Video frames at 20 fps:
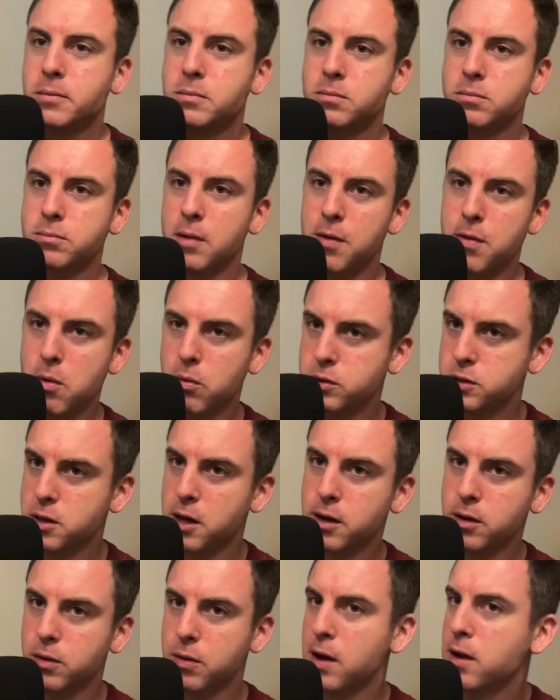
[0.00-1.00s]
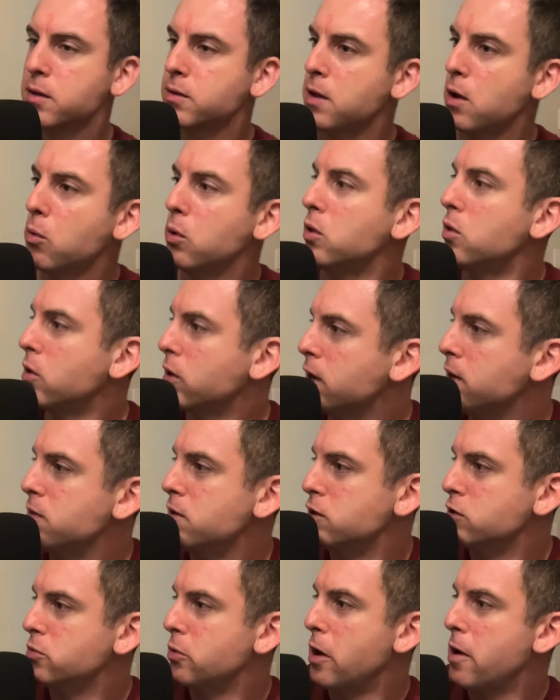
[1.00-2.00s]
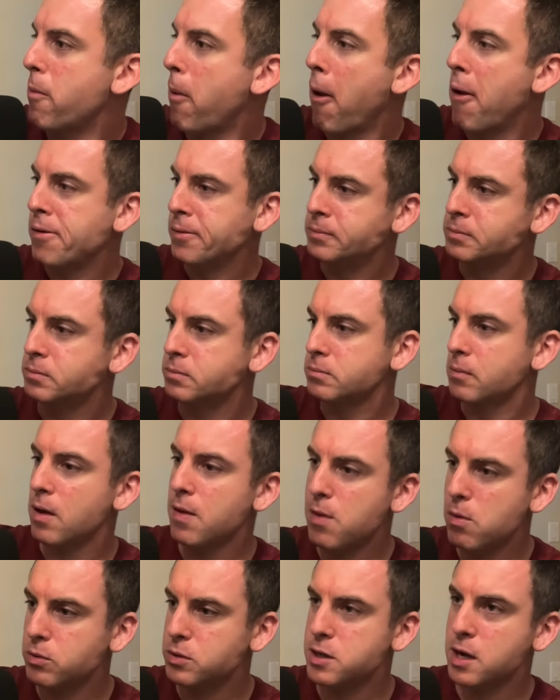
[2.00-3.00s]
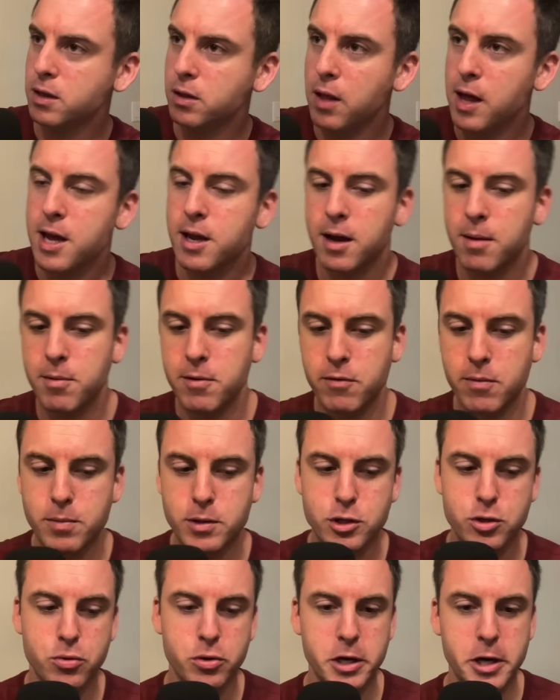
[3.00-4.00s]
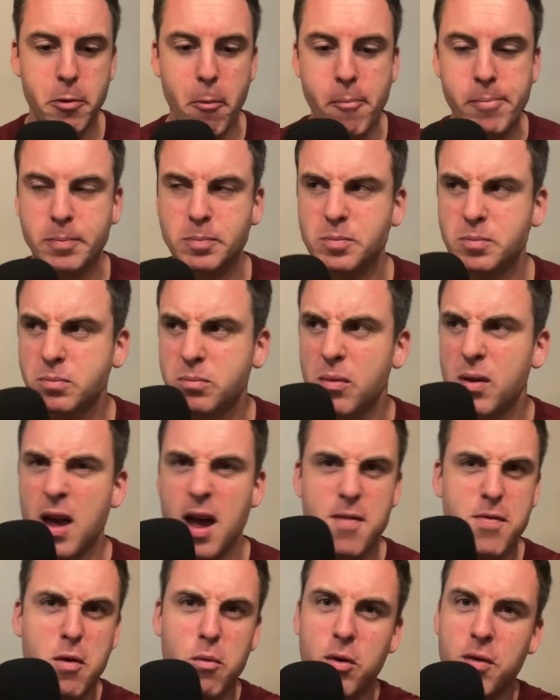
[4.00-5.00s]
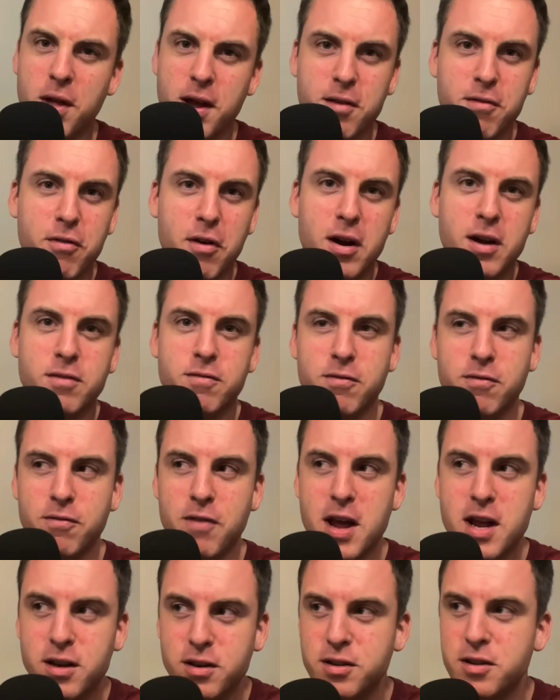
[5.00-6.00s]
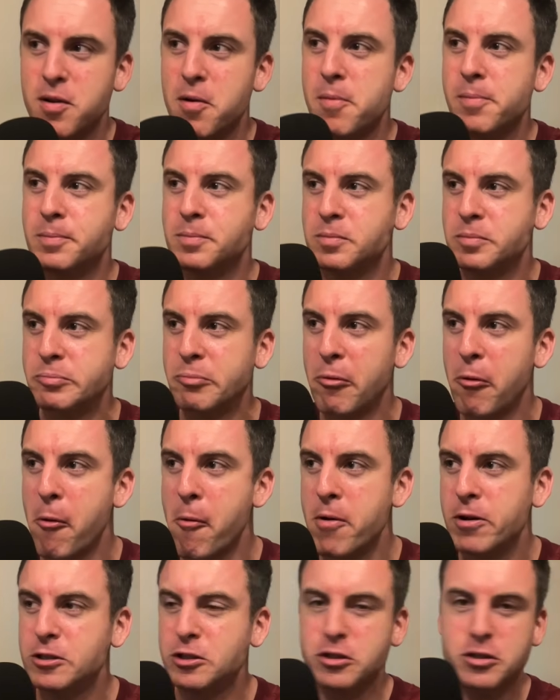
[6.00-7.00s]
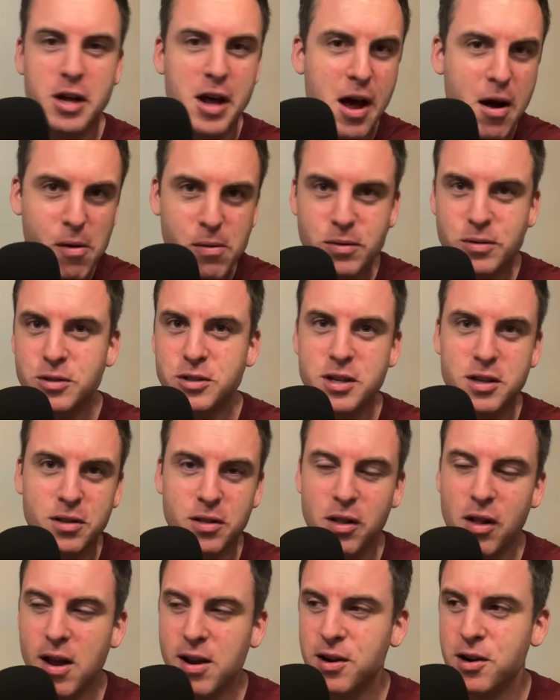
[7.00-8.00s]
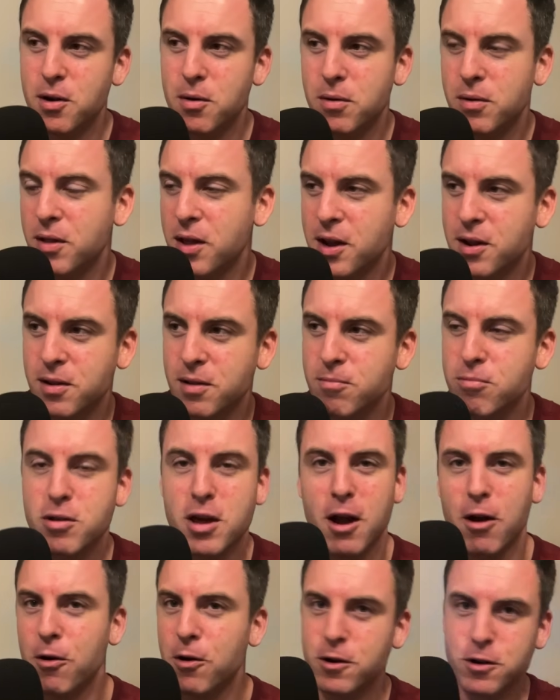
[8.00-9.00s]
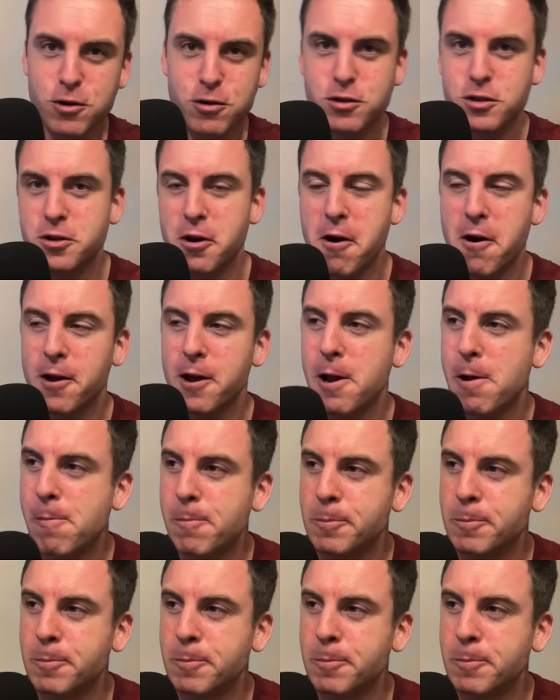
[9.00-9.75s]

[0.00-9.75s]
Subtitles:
and there was they were looking this way, and there was light coming from the screen, and there were very faint sounds and characters talking.